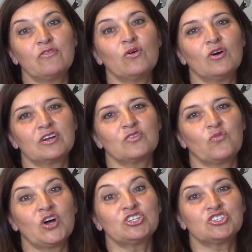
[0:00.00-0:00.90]
word
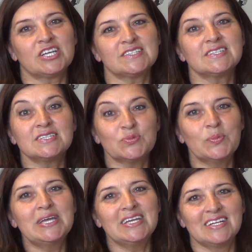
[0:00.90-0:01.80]
what does it
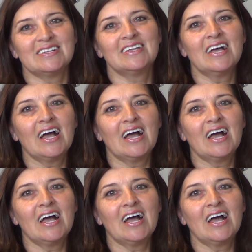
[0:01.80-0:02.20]
mean,